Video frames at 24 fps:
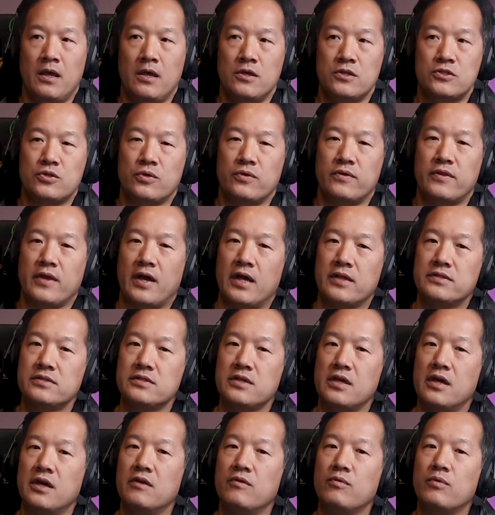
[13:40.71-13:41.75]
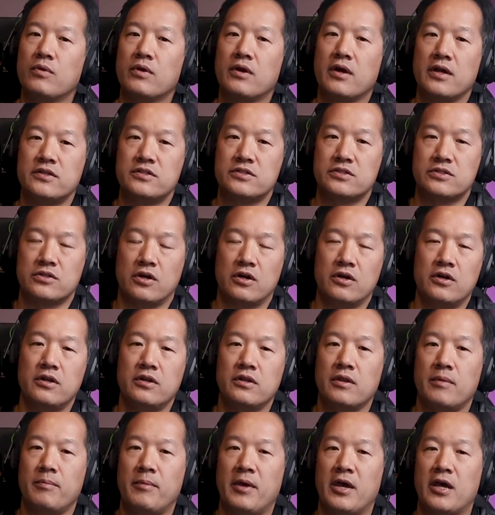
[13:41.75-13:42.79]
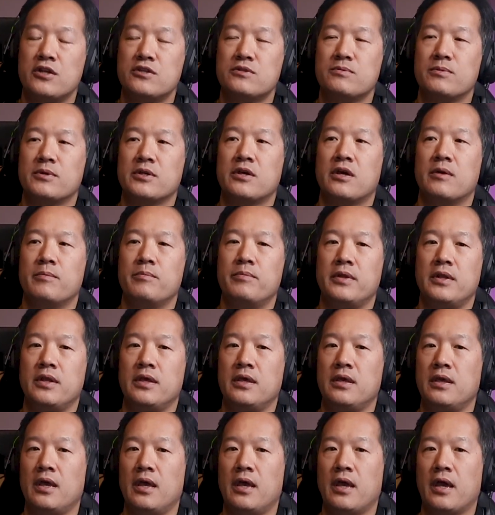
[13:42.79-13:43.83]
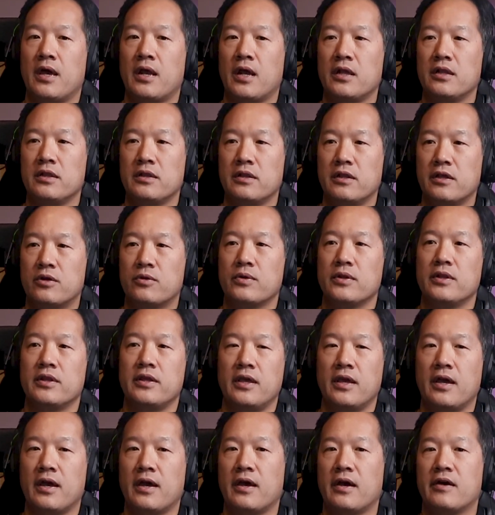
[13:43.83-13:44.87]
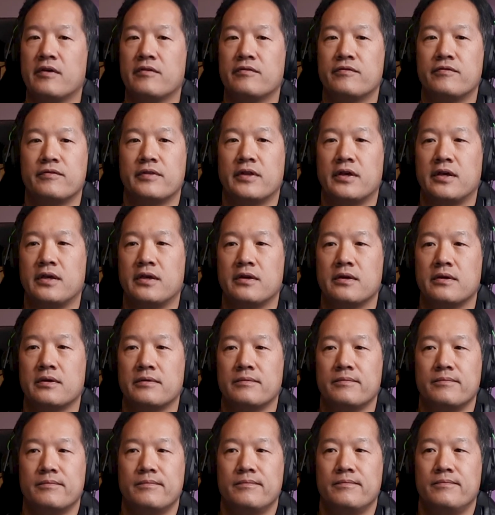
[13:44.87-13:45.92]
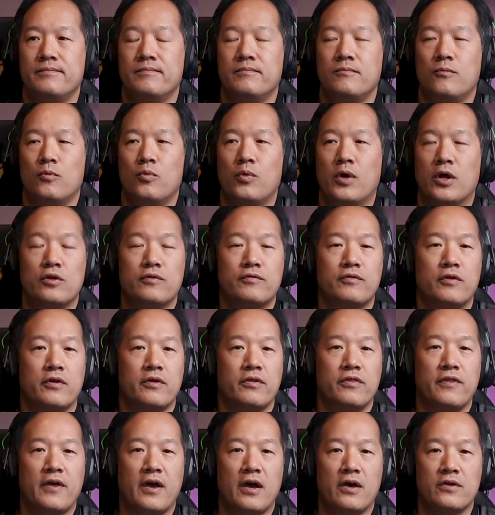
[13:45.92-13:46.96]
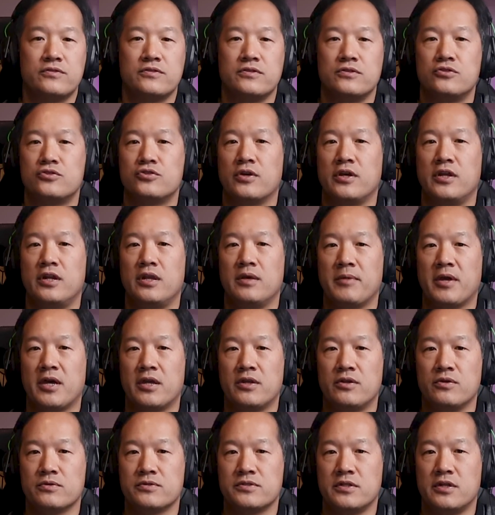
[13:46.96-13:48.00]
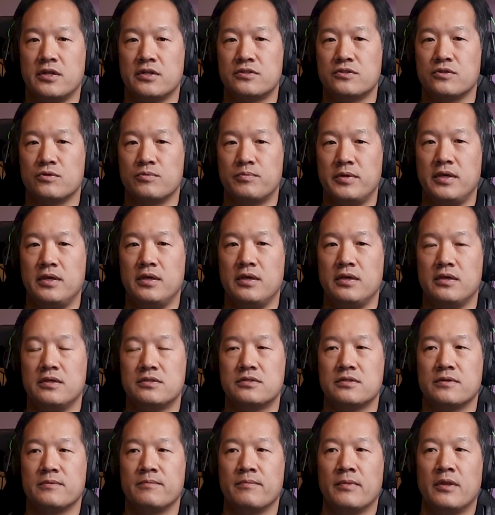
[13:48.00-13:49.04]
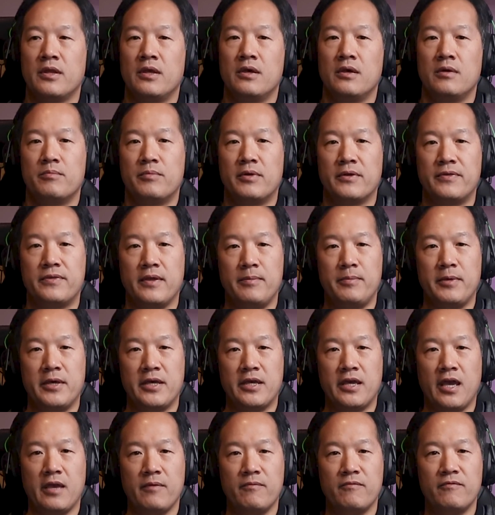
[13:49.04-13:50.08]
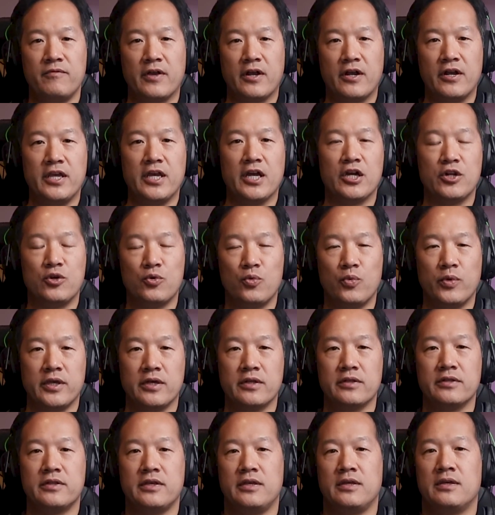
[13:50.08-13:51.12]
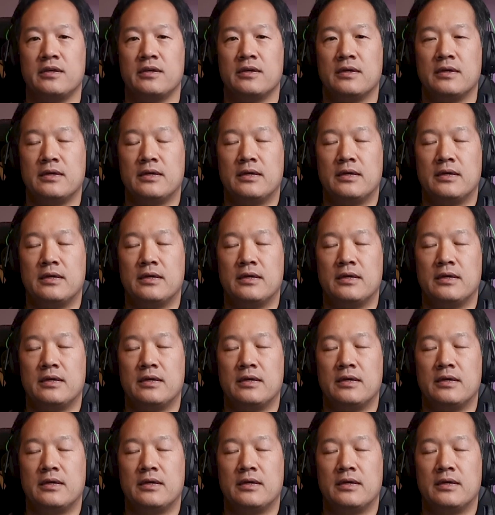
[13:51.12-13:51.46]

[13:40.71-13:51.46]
So that's kind of where I started in the management company. And I literally have like well over 1,000 training manuals and SOPs, but they became very unwieldy.